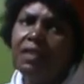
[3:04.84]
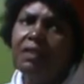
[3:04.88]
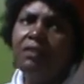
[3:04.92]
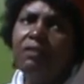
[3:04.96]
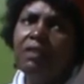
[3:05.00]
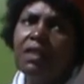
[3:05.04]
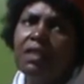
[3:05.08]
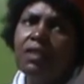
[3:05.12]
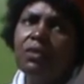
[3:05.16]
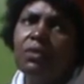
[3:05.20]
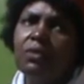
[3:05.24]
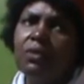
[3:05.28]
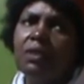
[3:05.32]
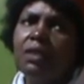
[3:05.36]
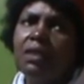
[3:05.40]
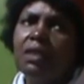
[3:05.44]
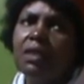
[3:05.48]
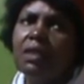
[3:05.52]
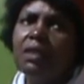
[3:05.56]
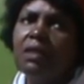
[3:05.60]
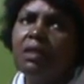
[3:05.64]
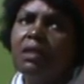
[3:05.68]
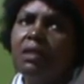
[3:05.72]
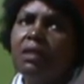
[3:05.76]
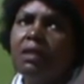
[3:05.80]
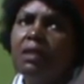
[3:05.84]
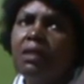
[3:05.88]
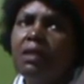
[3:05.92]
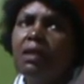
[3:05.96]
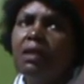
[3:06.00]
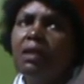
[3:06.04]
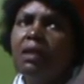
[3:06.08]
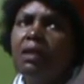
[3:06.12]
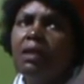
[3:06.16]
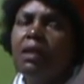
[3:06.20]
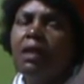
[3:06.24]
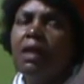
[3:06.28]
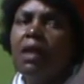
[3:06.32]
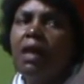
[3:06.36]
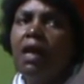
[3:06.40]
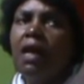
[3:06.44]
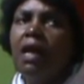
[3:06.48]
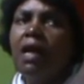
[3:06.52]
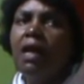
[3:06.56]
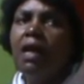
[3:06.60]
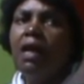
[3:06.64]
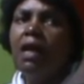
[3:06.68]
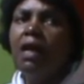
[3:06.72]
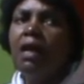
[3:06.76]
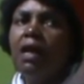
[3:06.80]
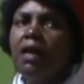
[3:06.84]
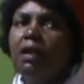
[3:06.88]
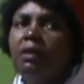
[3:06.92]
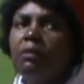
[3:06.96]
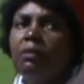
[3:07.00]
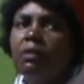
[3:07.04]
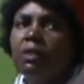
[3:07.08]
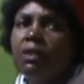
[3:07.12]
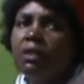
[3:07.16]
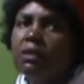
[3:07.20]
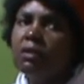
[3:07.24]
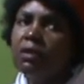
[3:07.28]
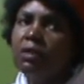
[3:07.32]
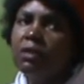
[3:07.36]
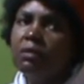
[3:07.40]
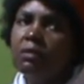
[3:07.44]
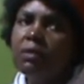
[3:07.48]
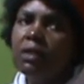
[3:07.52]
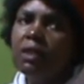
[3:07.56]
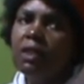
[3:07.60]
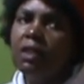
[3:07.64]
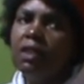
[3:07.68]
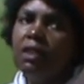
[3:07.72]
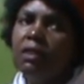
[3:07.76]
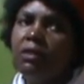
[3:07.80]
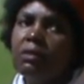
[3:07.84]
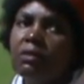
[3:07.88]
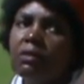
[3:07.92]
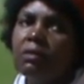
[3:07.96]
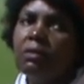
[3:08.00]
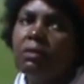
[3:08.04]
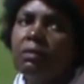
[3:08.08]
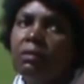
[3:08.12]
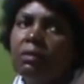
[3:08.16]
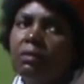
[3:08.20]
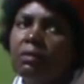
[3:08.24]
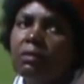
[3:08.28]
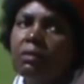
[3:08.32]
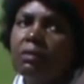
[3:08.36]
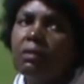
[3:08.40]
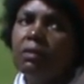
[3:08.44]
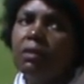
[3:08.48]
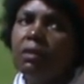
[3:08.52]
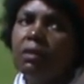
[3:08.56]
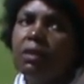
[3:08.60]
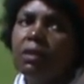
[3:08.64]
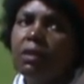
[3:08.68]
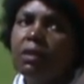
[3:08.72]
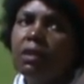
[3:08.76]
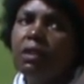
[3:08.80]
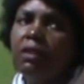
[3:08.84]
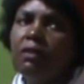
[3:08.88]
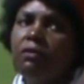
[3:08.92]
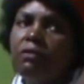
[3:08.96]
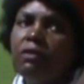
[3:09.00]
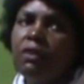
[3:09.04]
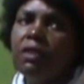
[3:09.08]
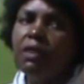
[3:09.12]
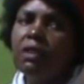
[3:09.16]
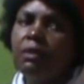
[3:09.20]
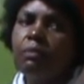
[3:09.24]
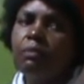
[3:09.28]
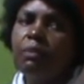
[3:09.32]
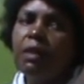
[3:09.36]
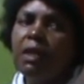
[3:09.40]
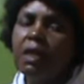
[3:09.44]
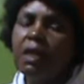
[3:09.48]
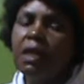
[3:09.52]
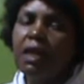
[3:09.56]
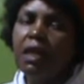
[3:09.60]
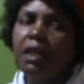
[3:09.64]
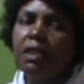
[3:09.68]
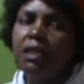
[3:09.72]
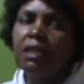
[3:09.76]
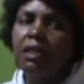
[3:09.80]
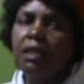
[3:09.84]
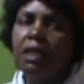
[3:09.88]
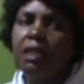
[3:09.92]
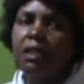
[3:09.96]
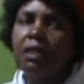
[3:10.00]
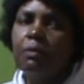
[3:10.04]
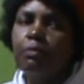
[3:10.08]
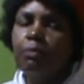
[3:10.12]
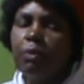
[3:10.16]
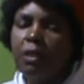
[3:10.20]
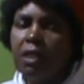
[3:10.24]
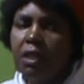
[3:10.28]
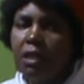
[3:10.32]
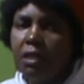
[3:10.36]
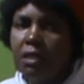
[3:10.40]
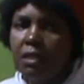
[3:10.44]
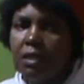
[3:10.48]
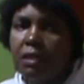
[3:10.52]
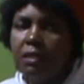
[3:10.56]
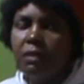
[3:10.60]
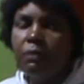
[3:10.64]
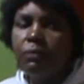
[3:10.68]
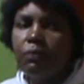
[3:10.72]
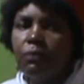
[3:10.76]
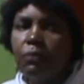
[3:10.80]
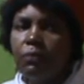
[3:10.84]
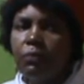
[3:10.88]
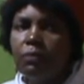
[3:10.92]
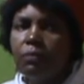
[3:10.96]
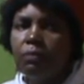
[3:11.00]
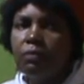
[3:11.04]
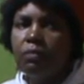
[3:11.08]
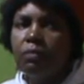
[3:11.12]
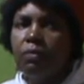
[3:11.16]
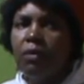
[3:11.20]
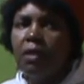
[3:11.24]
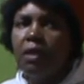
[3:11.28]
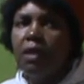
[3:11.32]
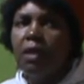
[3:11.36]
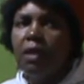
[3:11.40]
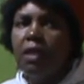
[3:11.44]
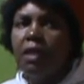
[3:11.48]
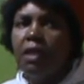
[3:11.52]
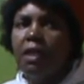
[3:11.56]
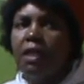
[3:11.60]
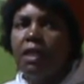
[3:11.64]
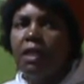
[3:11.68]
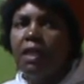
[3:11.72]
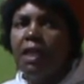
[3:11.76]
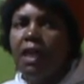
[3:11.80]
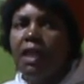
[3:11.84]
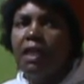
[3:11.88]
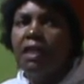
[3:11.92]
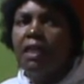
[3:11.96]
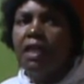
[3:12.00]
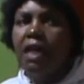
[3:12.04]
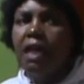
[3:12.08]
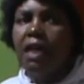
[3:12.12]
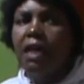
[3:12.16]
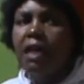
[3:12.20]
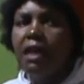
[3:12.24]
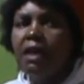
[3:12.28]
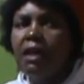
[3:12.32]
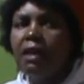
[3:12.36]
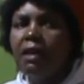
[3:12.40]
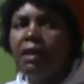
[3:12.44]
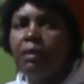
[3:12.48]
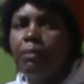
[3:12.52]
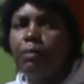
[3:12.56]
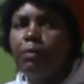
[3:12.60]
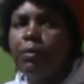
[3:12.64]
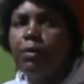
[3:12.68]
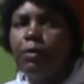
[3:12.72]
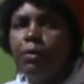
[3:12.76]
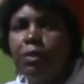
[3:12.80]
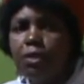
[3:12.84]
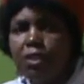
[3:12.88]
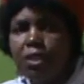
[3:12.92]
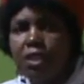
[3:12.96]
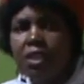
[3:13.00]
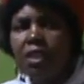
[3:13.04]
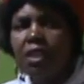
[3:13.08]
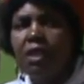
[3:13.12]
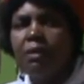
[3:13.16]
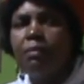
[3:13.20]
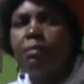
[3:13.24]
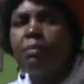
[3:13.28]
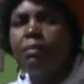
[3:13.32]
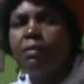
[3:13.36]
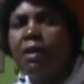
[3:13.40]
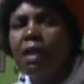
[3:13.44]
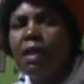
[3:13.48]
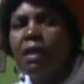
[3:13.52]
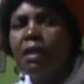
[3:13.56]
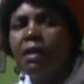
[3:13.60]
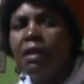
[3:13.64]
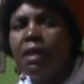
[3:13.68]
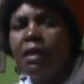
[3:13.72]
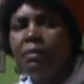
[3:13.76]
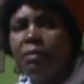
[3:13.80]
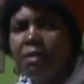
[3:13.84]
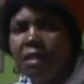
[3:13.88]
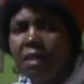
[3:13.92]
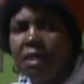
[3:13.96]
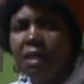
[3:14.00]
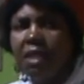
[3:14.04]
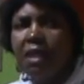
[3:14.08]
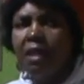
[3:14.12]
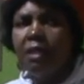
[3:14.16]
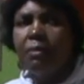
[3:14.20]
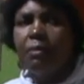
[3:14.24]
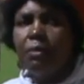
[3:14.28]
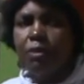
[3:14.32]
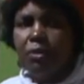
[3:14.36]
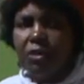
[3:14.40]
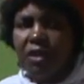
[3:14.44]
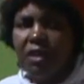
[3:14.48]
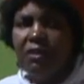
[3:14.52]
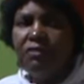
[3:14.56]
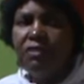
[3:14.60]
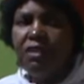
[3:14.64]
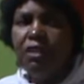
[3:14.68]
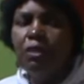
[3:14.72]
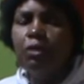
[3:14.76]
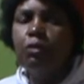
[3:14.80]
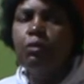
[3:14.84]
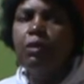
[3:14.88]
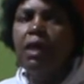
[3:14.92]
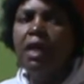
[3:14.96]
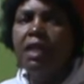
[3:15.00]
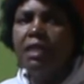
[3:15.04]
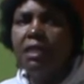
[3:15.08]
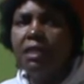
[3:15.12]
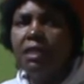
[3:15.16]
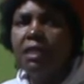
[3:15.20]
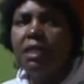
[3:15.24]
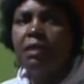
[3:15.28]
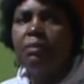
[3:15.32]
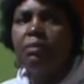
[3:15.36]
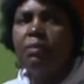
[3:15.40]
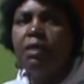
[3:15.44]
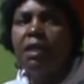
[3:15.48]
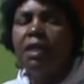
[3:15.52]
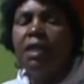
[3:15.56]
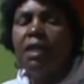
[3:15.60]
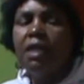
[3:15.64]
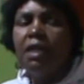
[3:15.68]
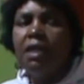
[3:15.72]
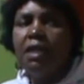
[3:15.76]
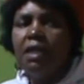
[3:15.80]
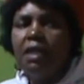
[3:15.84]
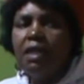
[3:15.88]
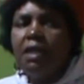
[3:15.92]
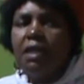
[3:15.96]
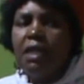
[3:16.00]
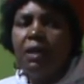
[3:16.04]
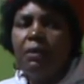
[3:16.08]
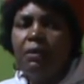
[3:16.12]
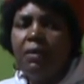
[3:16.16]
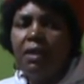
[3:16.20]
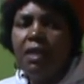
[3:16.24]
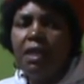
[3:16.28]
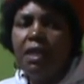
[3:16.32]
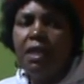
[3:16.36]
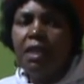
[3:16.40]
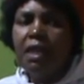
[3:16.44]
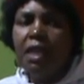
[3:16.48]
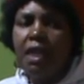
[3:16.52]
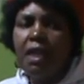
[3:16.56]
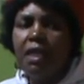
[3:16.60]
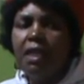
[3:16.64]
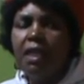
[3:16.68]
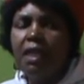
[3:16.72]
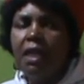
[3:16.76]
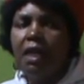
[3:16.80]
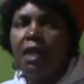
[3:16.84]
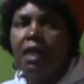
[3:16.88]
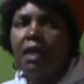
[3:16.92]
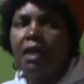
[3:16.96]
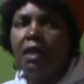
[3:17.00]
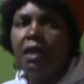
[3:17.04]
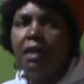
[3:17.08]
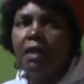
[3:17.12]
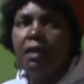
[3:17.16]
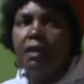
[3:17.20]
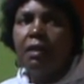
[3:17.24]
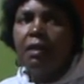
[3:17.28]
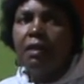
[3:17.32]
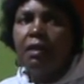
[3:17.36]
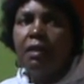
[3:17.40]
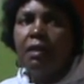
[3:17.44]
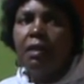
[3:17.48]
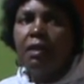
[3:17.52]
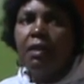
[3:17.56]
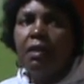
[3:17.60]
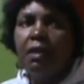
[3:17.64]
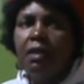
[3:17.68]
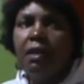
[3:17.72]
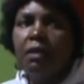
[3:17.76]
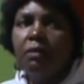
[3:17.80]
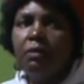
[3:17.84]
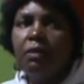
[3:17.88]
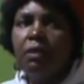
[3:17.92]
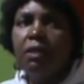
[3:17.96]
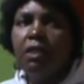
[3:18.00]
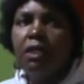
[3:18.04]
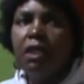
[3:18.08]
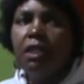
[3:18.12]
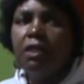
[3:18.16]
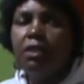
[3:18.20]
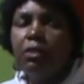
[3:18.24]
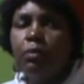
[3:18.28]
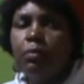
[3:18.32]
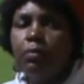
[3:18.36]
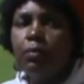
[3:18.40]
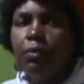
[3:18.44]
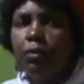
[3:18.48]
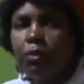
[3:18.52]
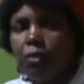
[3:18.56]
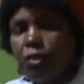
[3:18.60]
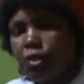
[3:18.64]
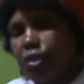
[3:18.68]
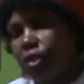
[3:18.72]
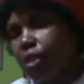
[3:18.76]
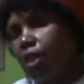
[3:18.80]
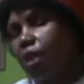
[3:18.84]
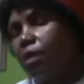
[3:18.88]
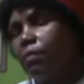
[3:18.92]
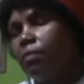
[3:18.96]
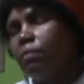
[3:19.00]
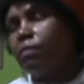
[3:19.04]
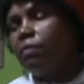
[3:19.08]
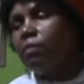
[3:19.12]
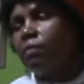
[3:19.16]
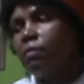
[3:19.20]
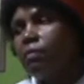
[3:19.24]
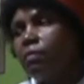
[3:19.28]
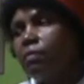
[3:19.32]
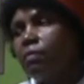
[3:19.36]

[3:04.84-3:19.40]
if I should say. Uh, he was not willing to give these beggars space. He kind of pushed them, uh, I mean, came driving towards them in a way like uh, he wanted to push them